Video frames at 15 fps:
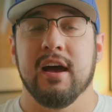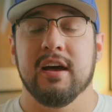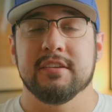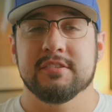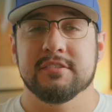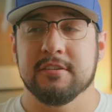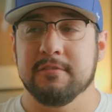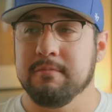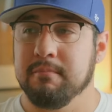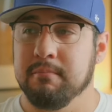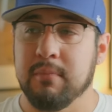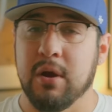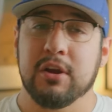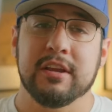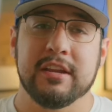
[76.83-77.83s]
some
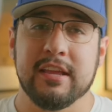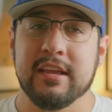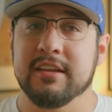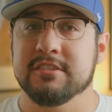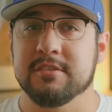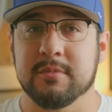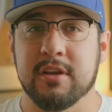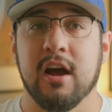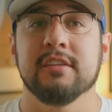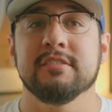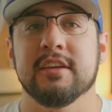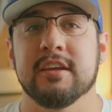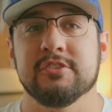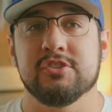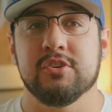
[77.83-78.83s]
marketing and some
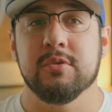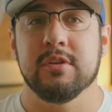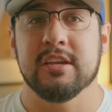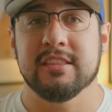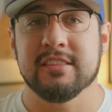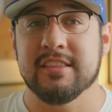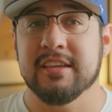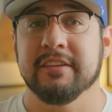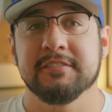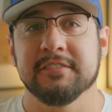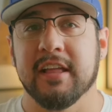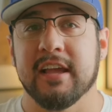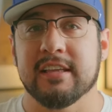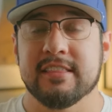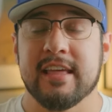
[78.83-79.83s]
content shooting and things
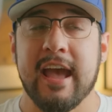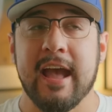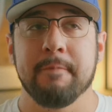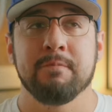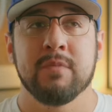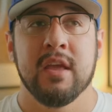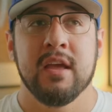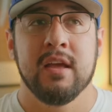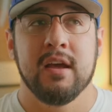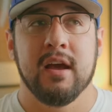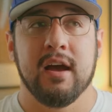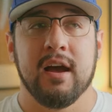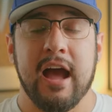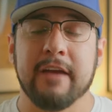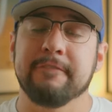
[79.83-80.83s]
like that.
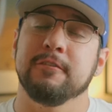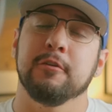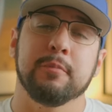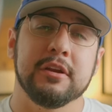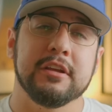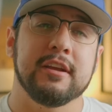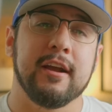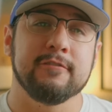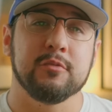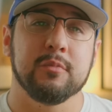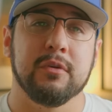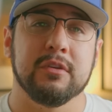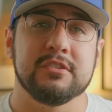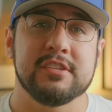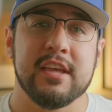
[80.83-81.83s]
I feel pretty
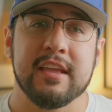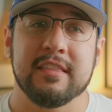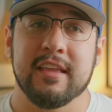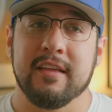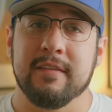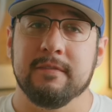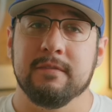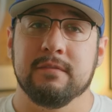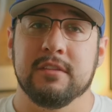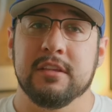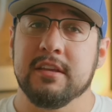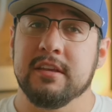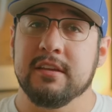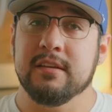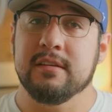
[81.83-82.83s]
comfortable in saying that
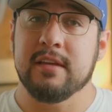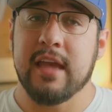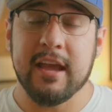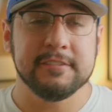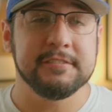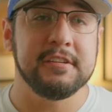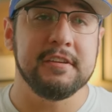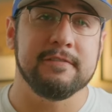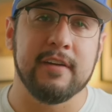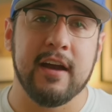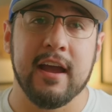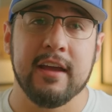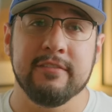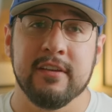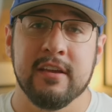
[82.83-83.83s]
the
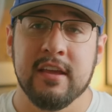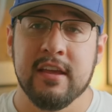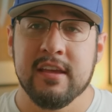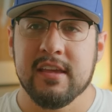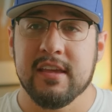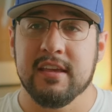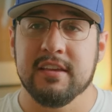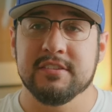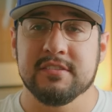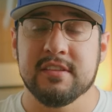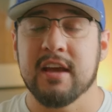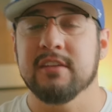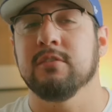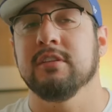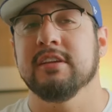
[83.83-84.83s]
X-T5 is
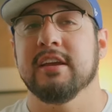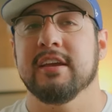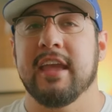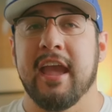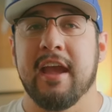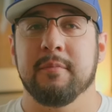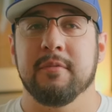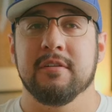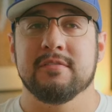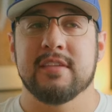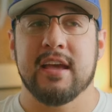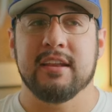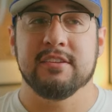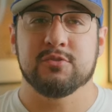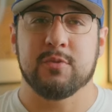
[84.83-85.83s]
not only a camera
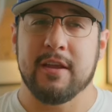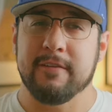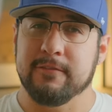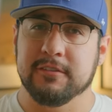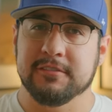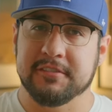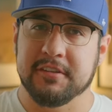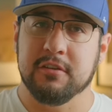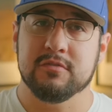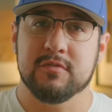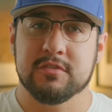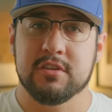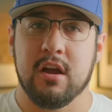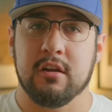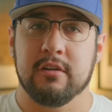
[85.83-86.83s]
that is great for stills
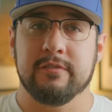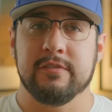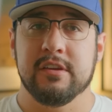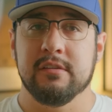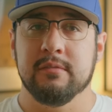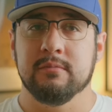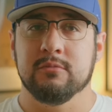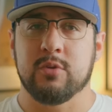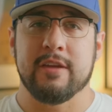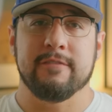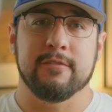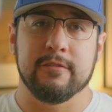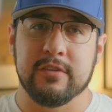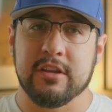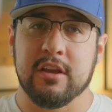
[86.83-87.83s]
photography, great
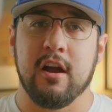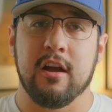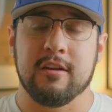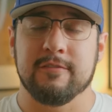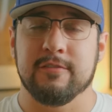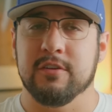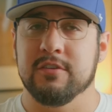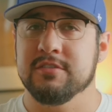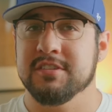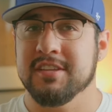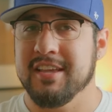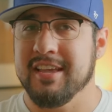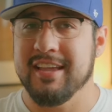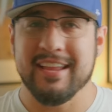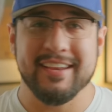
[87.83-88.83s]
for videographers,
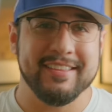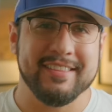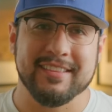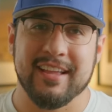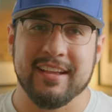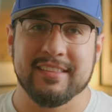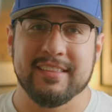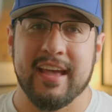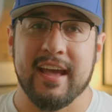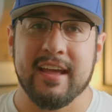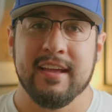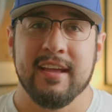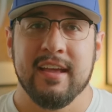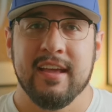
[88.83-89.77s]
anything like that.